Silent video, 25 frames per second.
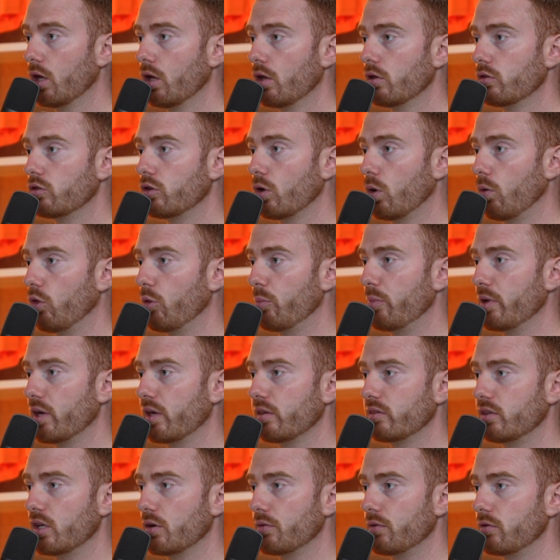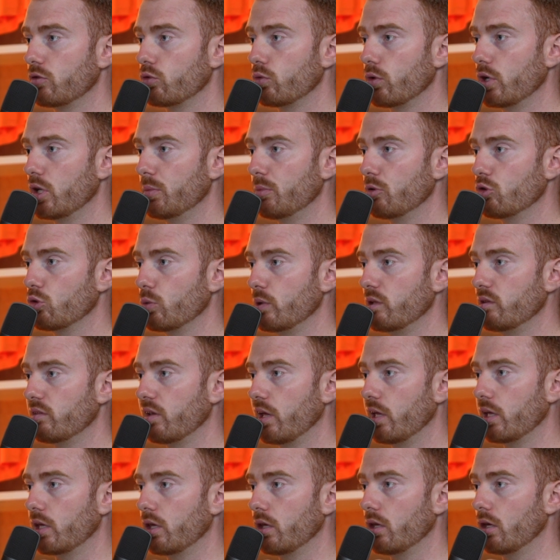So the biggest difference really between
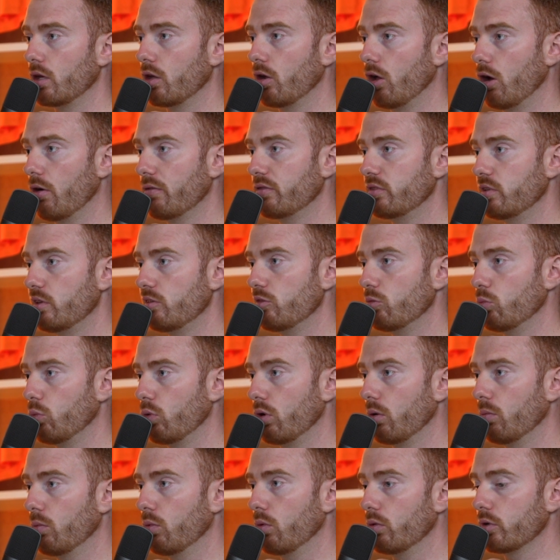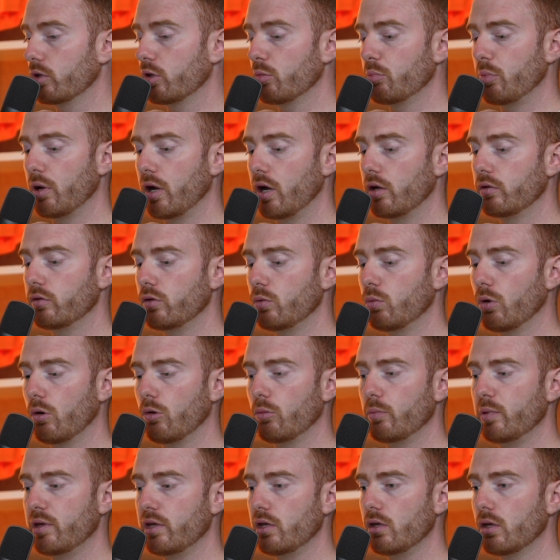taking an off-season one-on-one compared to what
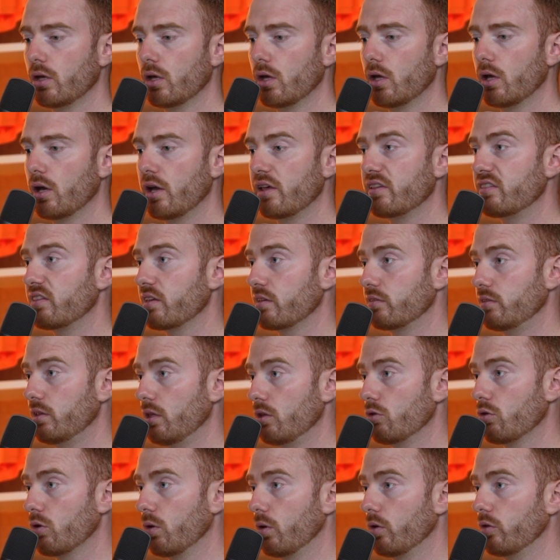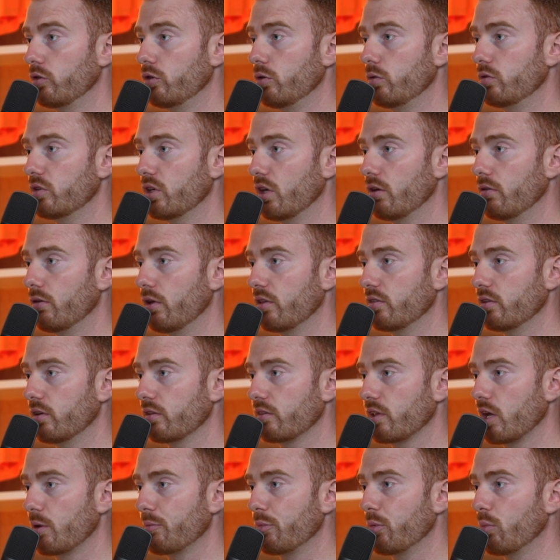would be a 16-year-old, as you said, as an
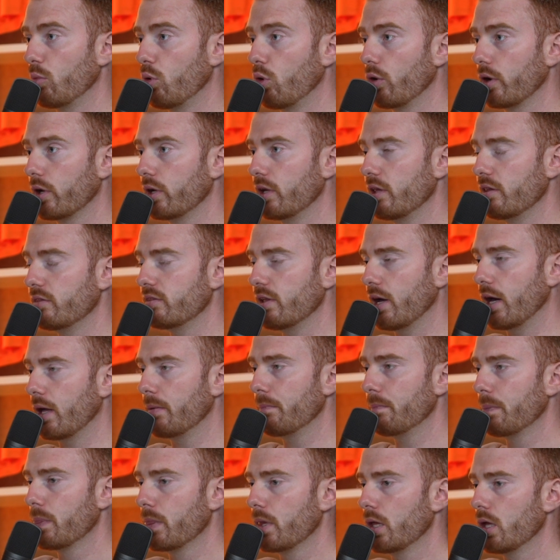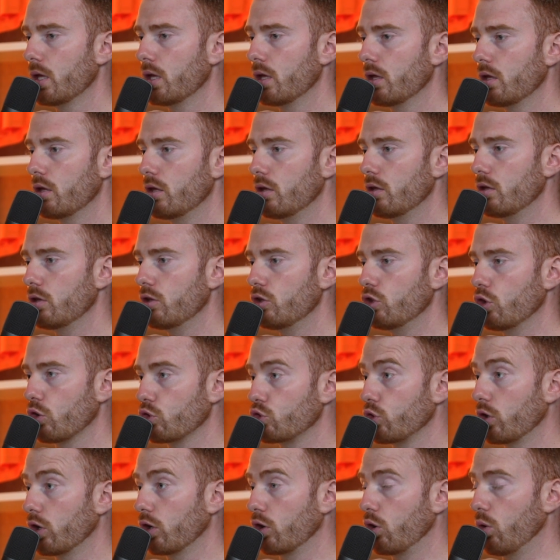example, Morgan, is that you're
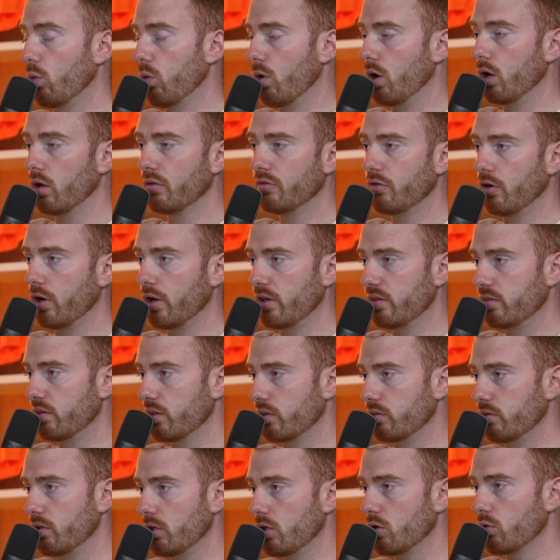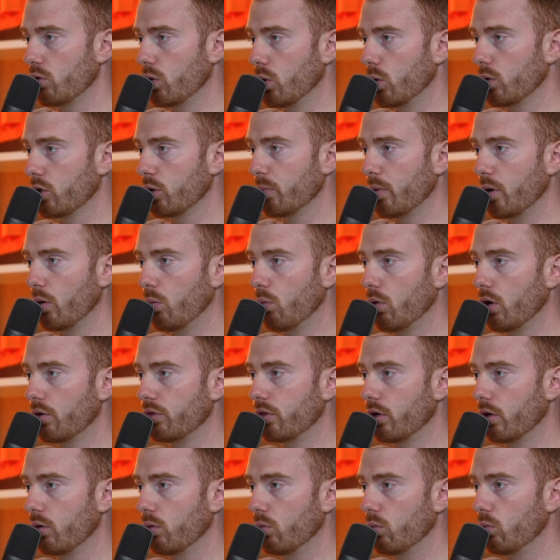trying to qualify a 16-year-old about what
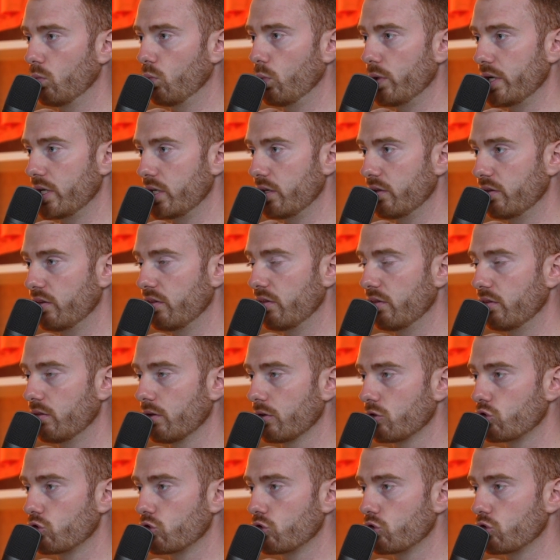their weaknesses and their